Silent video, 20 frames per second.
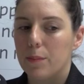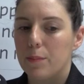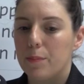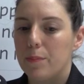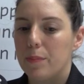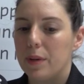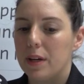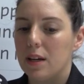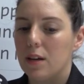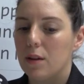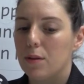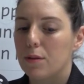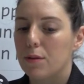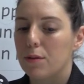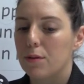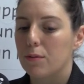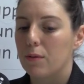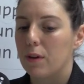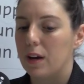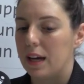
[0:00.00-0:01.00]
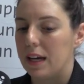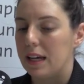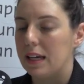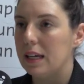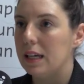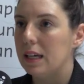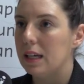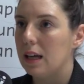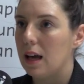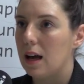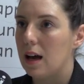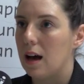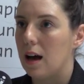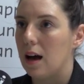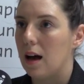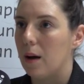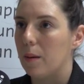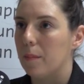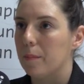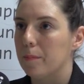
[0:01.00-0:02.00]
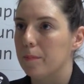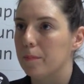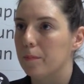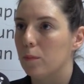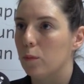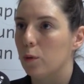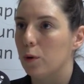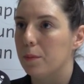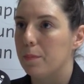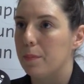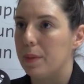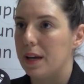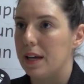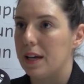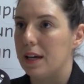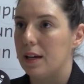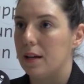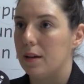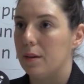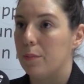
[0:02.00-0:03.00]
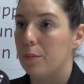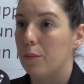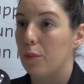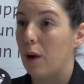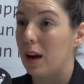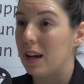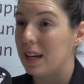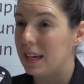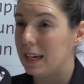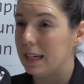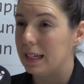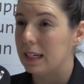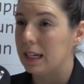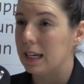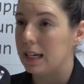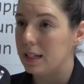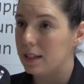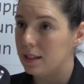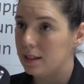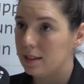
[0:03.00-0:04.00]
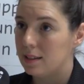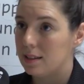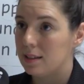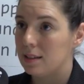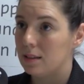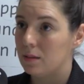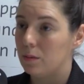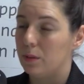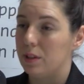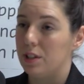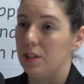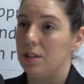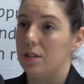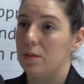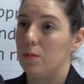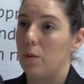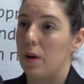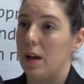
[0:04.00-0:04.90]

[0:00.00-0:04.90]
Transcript: The big three would be breaking lease, which is